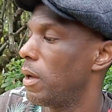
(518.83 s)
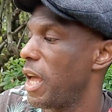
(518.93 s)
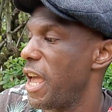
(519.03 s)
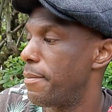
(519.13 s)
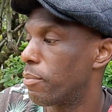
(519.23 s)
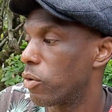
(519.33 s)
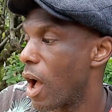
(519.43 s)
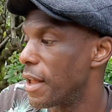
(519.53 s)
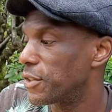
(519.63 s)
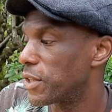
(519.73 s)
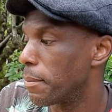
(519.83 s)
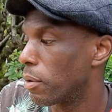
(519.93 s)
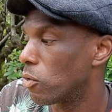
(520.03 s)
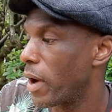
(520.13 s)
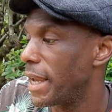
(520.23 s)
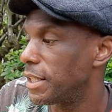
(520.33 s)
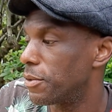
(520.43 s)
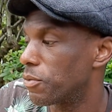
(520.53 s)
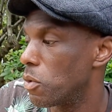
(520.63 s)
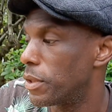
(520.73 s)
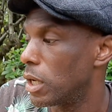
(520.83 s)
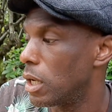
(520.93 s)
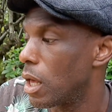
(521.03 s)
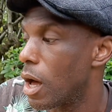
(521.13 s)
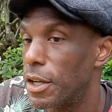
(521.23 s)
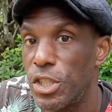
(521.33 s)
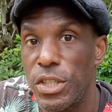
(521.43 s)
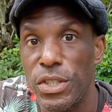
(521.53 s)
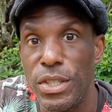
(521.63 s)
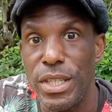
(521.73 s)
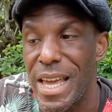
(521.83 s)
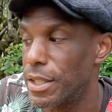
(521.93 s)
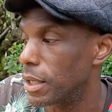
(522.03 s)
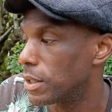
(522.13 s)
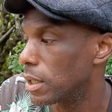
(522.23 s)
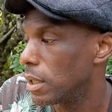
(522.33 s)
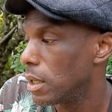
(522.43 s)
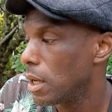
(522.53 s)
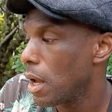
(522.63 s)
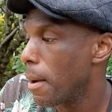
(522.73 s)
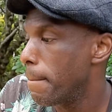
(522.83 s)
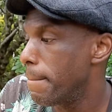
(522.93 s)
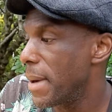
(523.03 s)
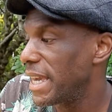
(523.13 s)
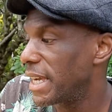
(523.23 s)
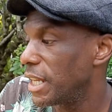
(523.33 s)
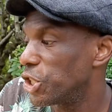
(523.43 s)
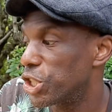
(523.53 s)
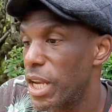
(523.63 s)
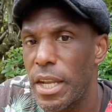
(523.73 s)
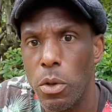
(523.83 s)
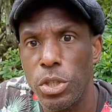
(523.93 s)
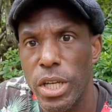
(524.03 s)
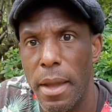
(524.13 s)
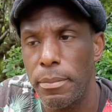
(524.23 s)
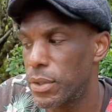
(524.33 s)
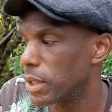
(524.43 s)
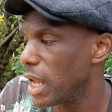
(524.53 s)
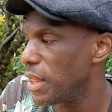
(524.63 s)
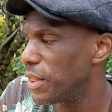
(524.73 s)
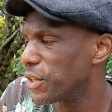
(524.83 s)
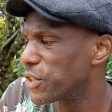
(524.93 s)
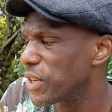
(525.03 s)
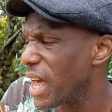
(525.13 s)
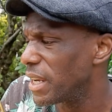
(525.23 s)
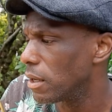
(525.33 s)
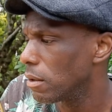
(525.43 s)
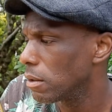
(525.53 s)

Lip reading: He pranced and paraded through the largest desert, making shadow shapes in the sun.